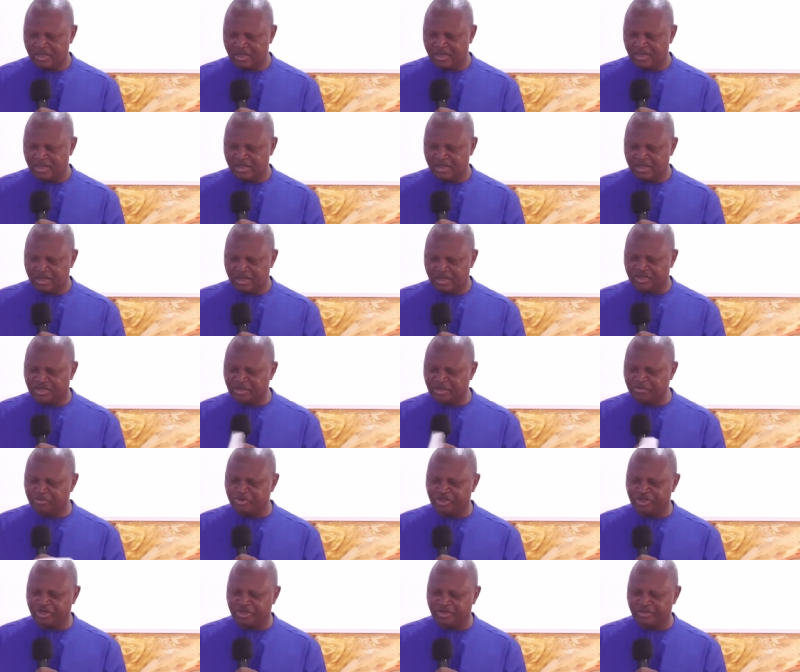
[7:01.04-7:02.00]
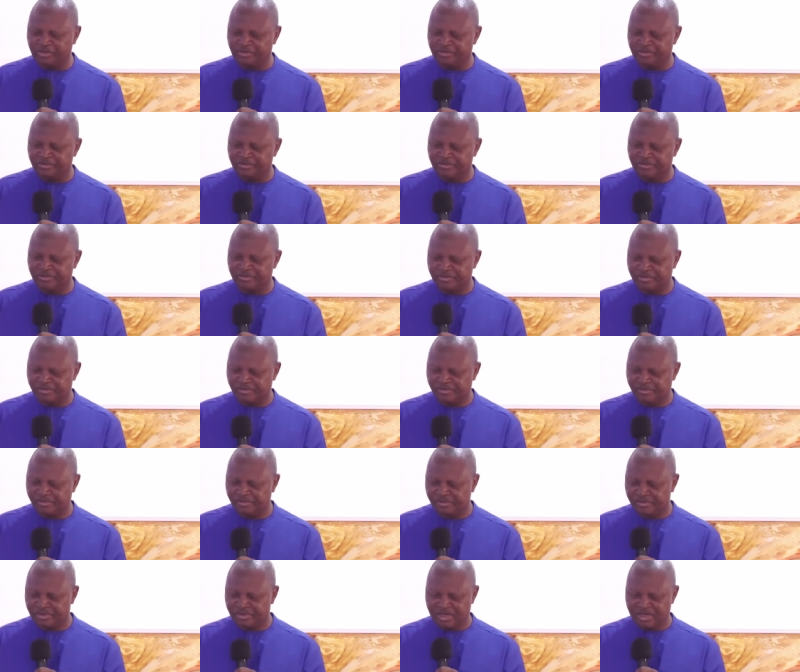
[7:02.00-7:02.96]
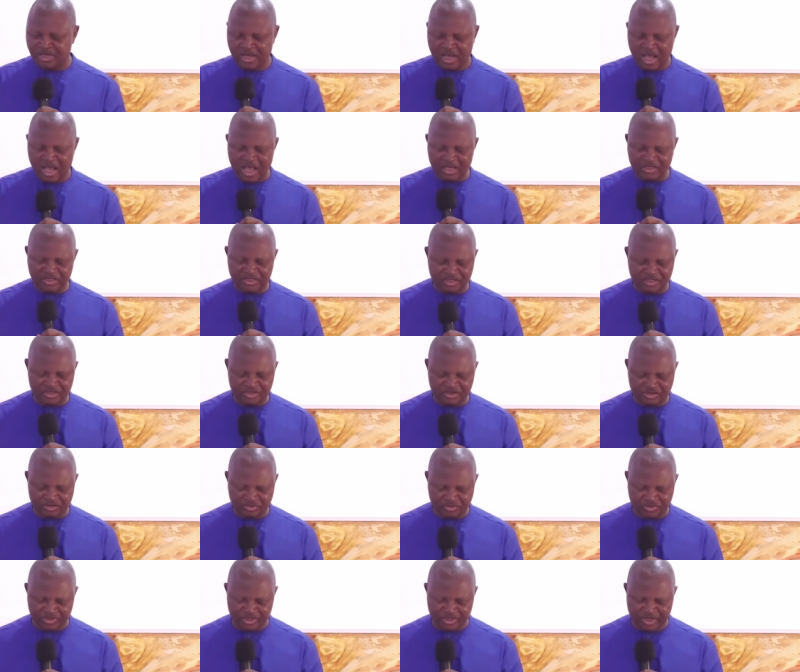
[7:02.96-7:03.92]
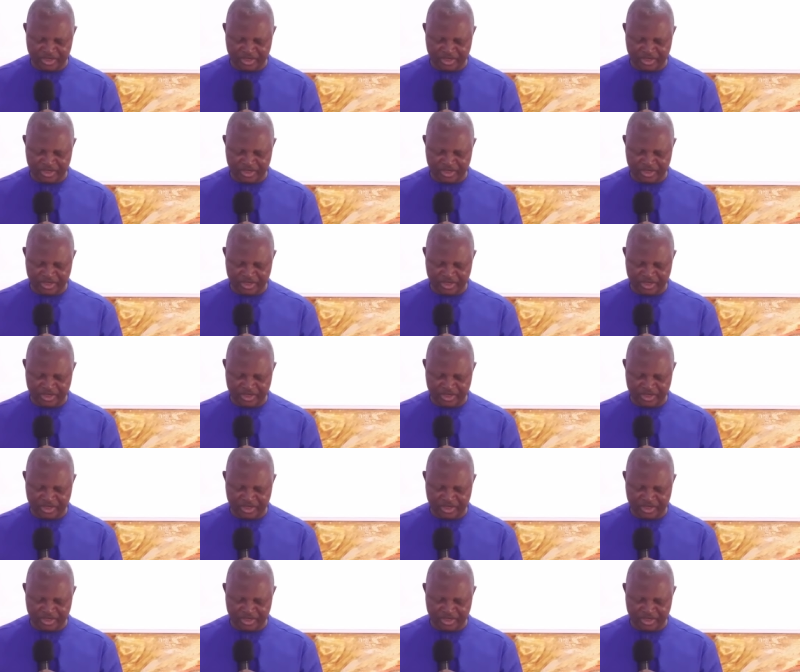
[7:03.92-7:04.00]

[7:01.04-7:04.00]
The scripture has this to say,